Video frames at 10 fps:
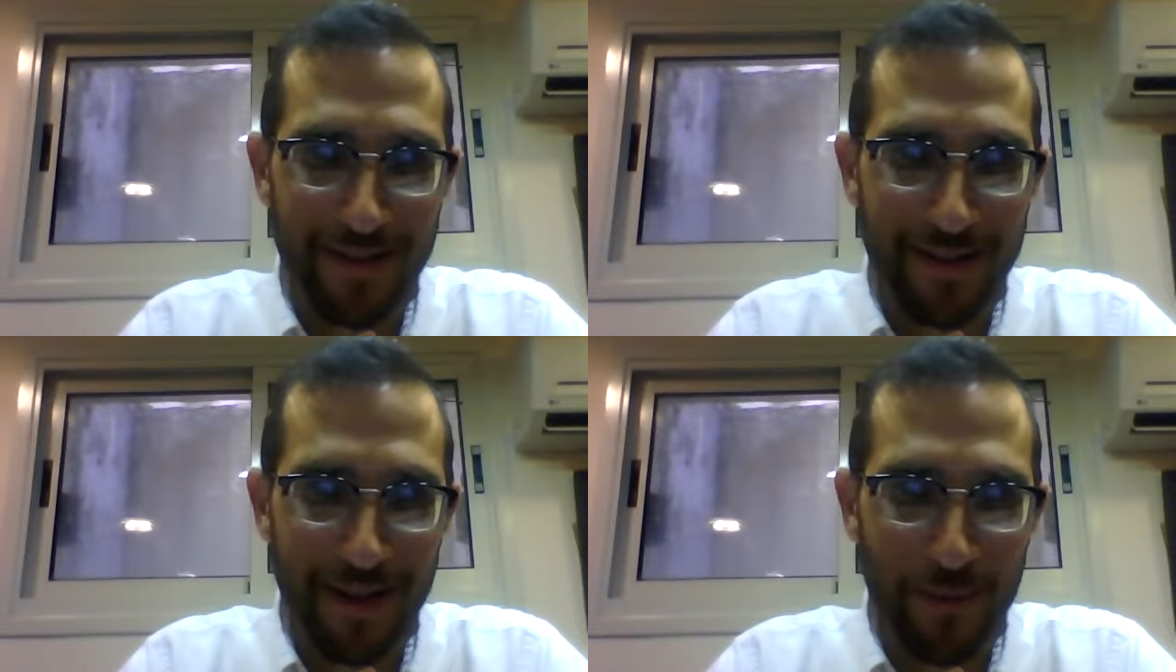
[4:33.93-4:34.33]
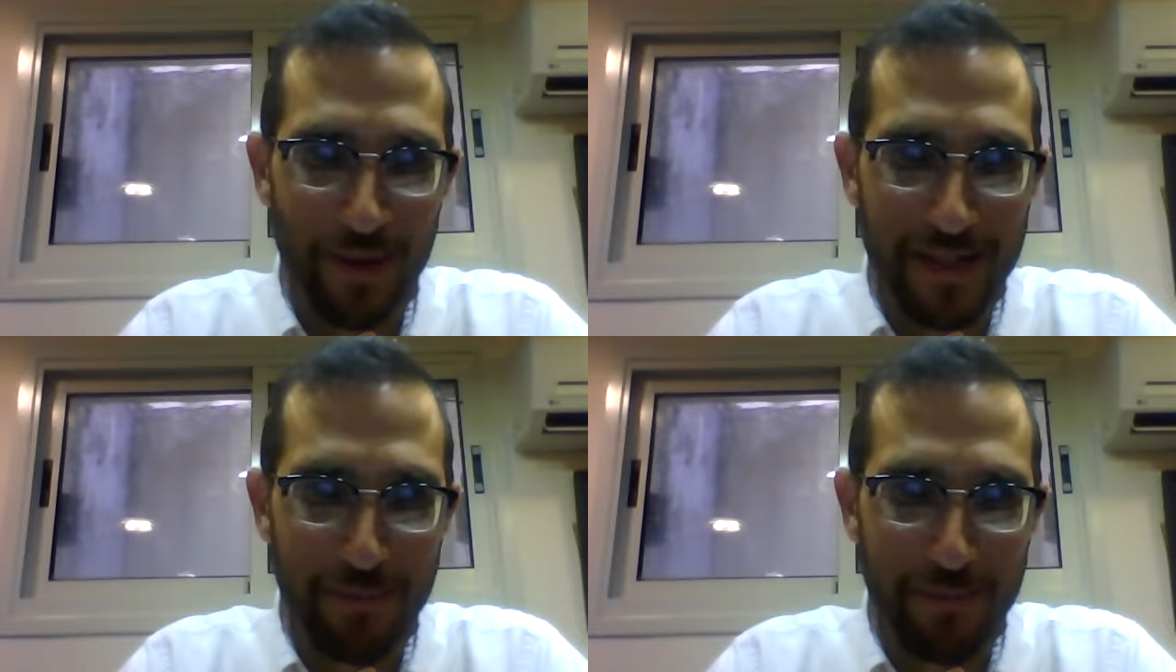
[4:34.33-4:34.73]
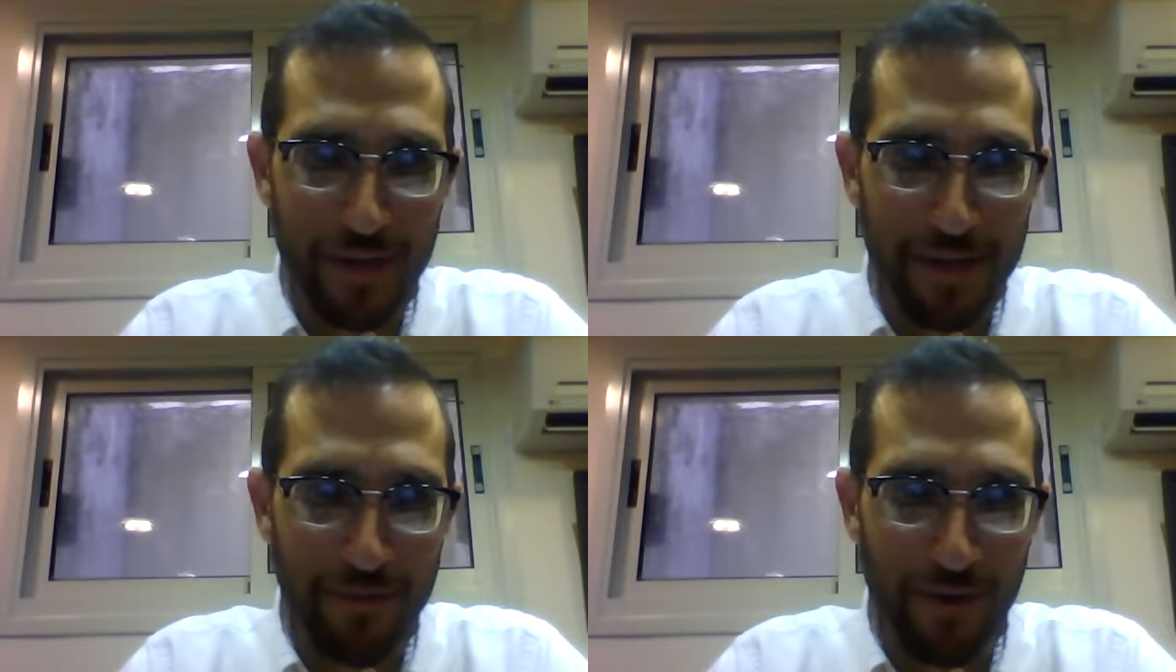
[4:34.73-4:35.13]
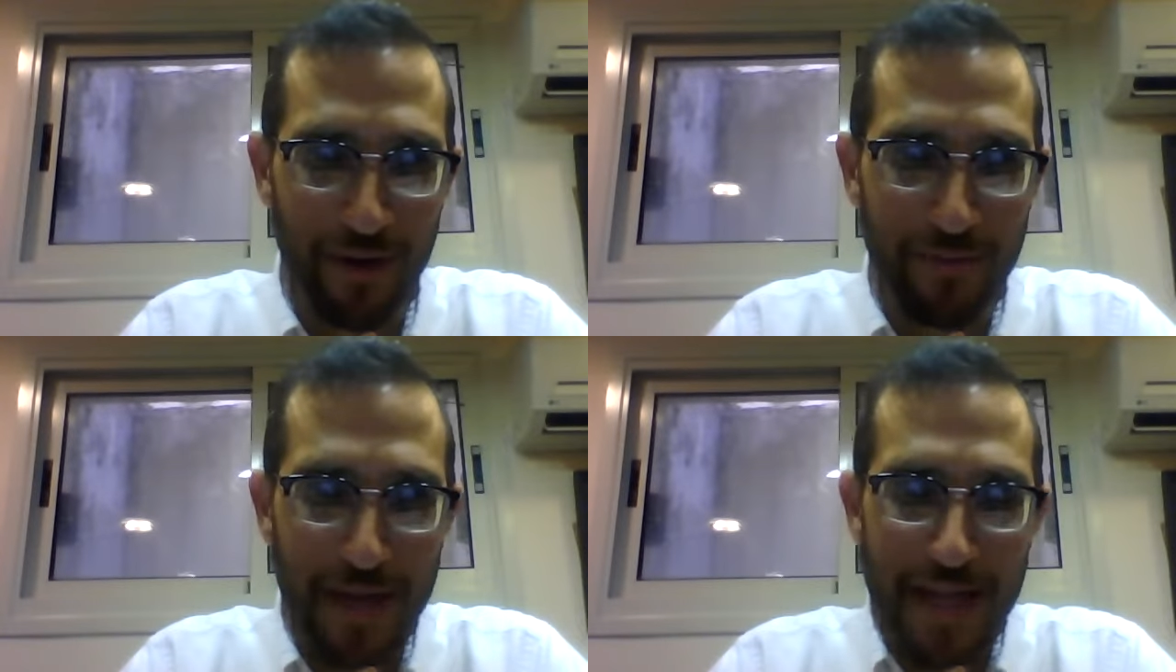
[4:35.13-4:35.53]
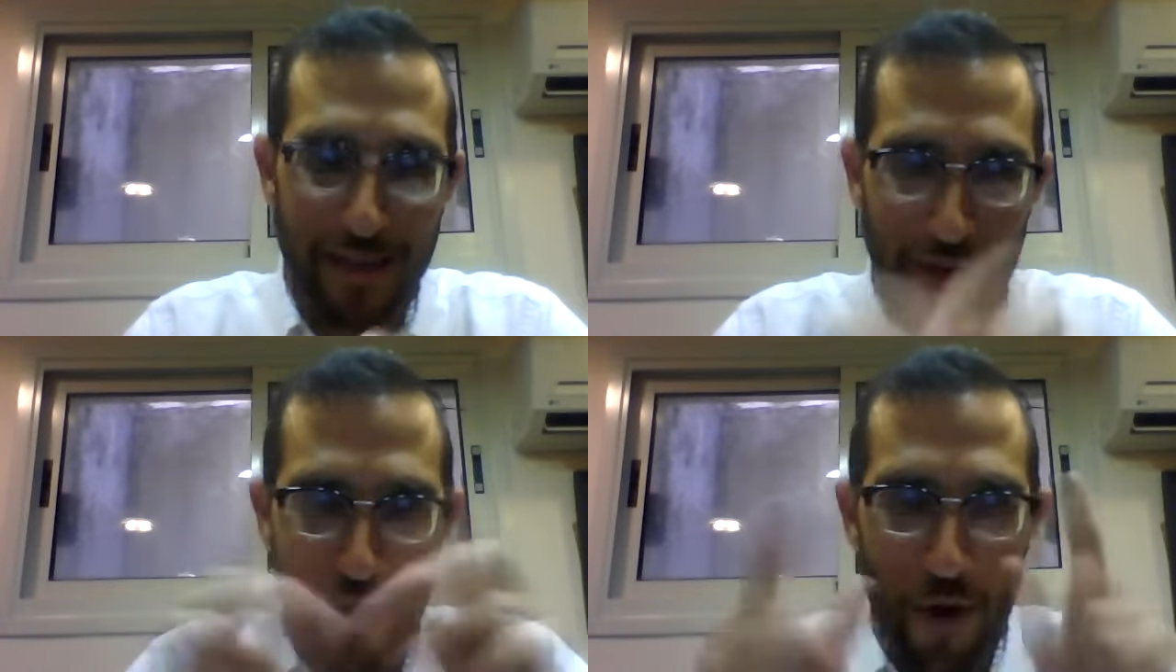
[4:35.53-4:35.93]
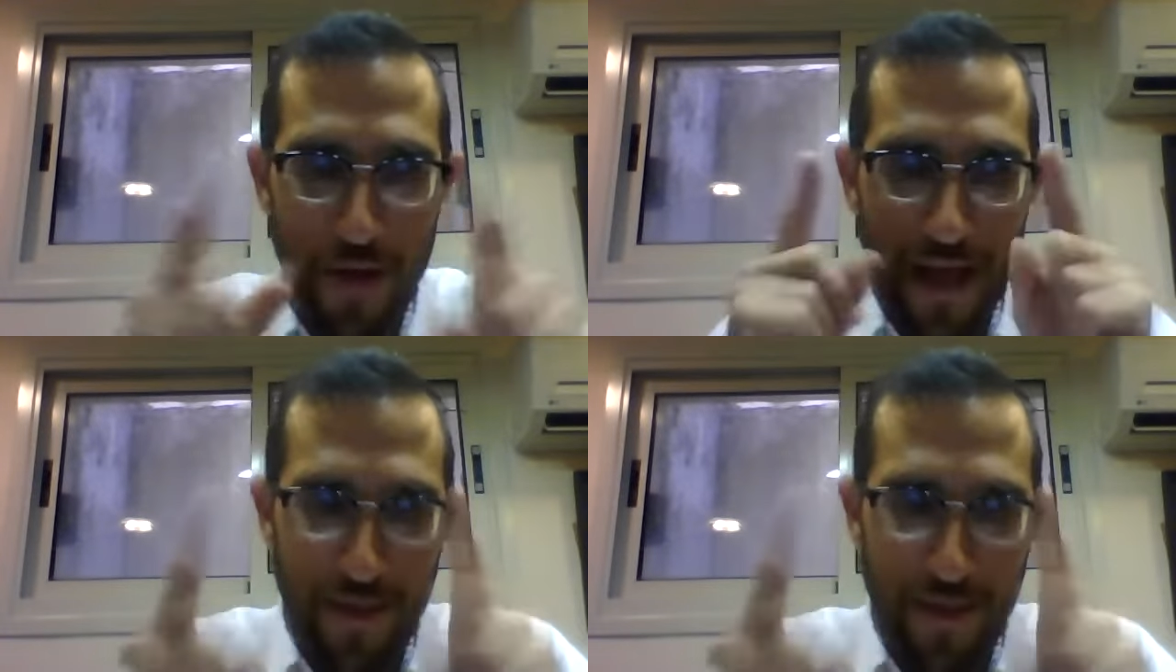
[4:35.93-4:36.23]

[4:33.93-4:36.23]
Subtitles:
Like, what is he pausing for? There are those